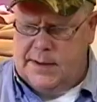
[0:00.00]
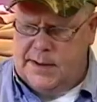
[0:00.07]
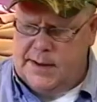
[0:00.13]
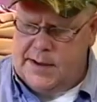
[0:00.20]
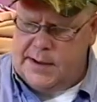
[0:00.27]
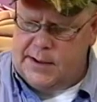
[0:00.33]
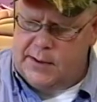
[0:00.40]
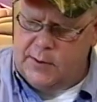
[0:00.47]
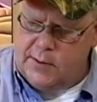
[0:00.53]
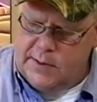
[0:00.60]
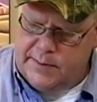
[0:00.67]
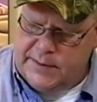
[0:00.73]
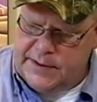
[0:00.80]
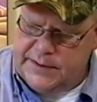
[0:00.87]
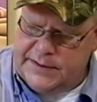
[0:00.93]
And now
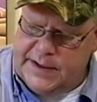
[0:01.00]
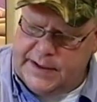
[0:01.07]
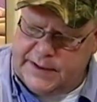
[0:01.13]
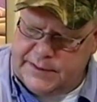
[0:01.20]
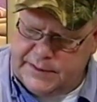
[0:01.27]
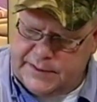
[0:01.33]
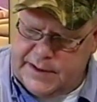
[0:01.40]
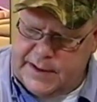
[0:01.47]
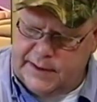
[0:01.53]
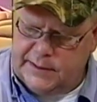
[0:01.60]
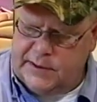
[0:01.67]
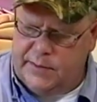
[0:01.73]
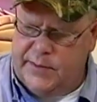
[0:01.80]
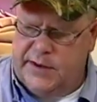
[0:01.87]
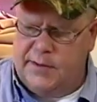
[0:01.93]
I'm going to take and just add
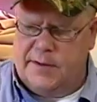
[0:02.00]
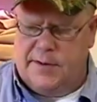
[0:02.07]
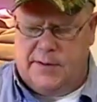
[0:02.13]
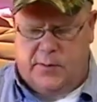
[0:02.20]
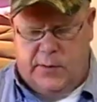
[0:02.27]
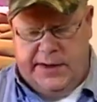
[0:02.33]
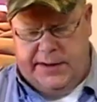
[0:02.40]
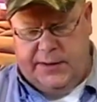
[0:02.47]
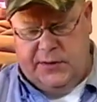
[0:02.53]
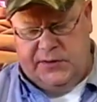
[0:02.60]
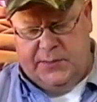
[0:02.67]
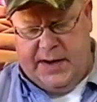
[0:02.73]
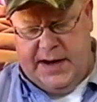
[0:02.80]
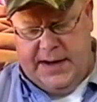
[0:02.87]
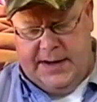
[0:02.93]
a little bit of white
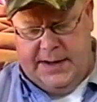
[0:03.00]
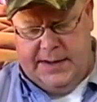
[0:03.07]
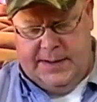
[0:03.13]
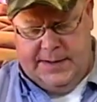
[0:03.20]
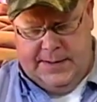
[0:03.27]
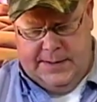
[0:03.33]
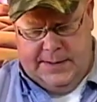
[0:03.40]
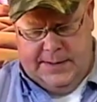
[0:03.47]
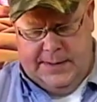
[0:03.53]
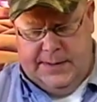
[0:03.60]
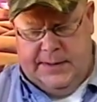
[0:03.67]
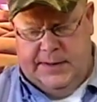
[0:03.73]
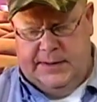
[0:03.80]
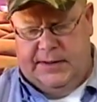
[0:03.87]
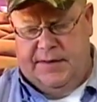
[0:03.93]
goose by it.
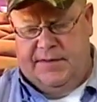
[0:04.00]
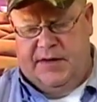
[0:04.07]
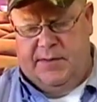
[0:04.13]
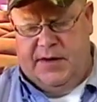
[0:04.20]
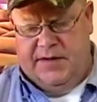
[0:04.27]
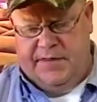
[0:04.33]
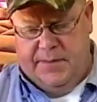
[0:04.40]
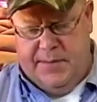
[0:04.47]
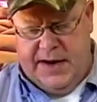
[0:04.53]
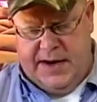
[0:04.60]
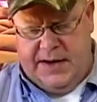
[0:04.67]
Give it a bit of a